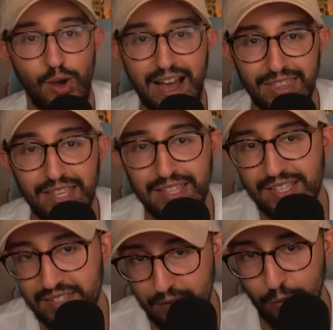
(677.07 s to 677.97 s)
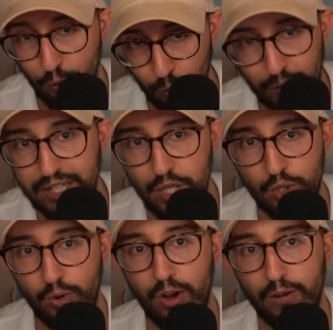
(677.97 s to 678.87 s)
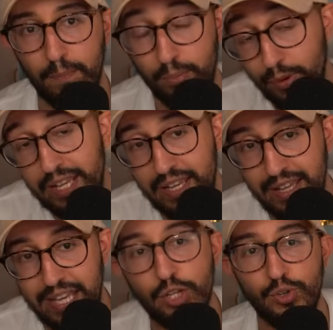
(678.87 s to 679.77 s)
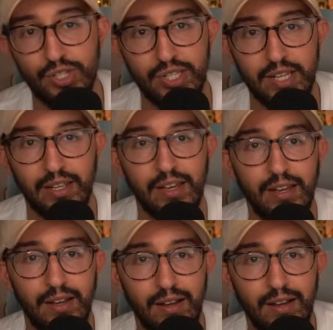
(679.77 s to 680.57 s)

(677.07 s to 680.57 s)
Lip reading: So I think this is a really strong, pretty interesting,